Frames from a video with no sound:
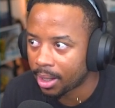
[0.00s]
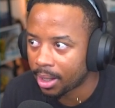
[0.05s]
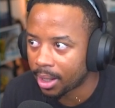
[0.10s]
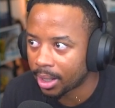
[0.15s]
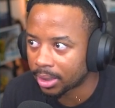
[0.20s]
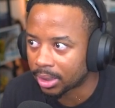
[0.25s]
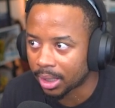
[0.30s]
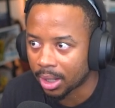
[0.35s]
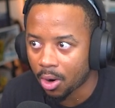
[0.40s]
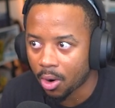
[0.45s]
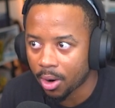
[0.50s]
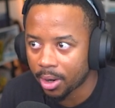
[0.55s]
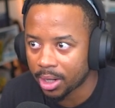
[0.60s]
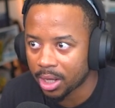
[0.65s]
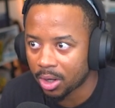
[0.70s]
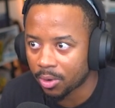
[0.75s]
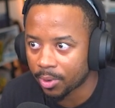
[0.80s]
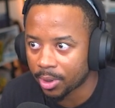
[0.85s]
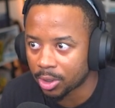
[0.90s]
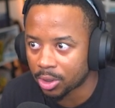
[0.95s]
It's a
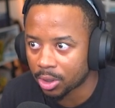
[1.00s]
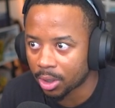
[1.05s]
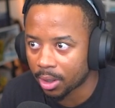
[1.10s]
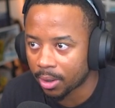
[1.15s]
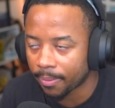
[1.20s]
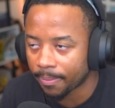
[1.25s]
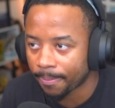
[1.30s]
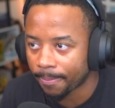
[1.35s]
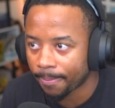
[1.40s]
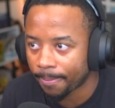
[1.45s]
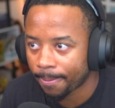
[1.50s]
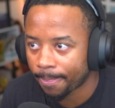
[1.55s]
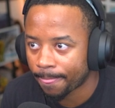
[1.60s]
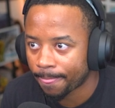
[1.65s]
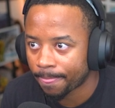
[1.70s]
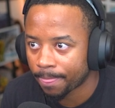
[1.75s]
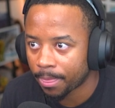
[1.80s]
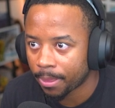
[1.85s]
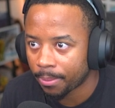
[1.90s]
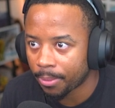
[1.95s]
hardy creature,
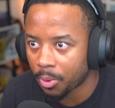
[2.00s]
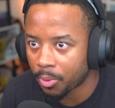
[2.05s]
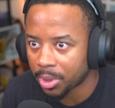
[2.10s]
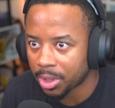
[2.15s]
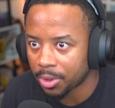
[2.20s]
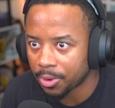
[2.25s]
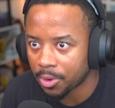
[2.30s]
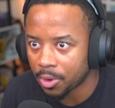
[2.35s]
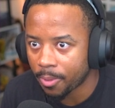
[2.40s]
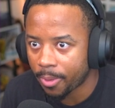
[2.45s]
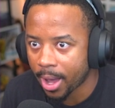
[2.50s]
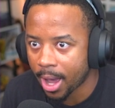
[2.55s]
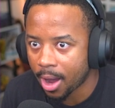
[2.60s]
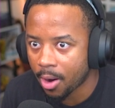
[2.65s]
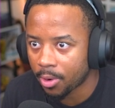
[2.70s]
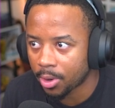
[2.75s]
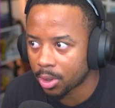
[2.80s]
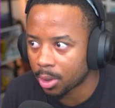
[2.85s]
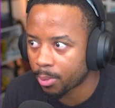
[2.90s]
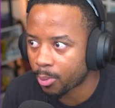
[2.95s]
but with your new
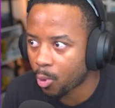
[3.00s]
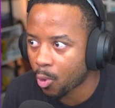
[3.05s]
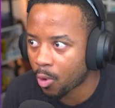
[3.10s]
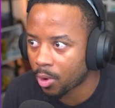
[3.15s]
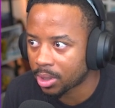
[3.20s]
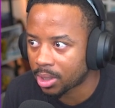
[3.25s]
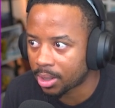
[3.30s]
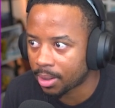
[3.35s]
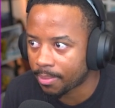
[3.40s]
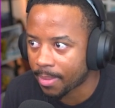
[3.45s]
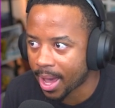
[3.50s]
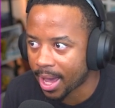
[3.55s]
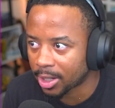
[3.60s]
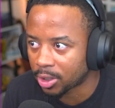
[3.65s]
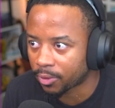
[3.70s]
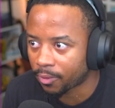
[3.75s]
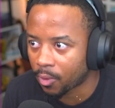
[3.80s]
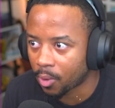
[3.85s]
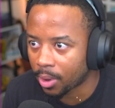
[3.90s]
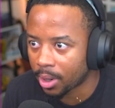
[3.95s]
power, you're more than a
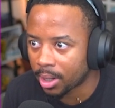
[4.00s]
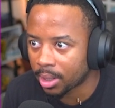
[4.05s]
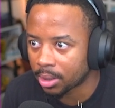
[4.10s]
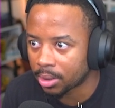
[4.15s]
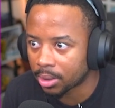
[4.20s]
match for it.